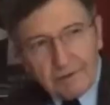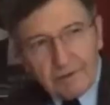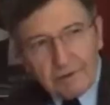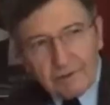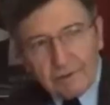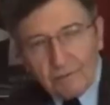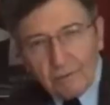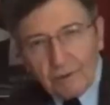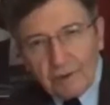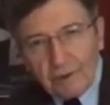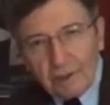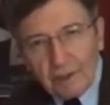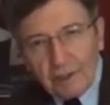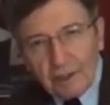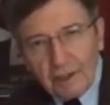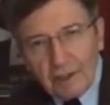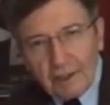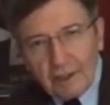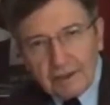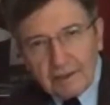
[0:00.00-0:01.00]
students
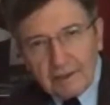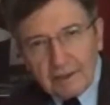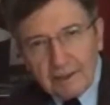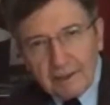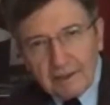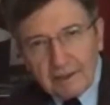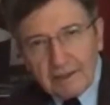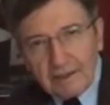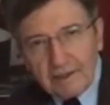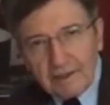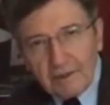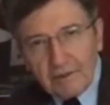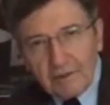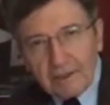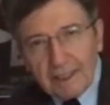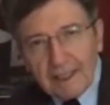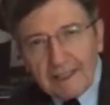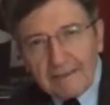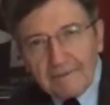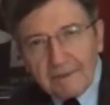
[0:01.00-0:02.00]
work hard, they
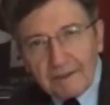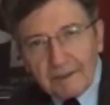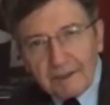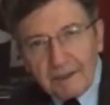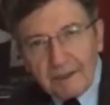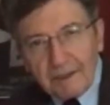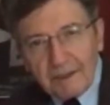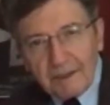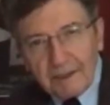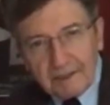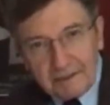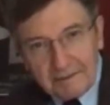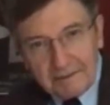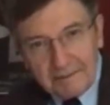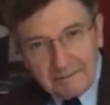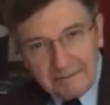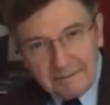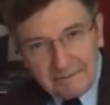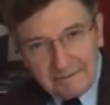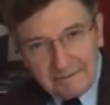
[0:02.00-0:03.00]
don't advertise it.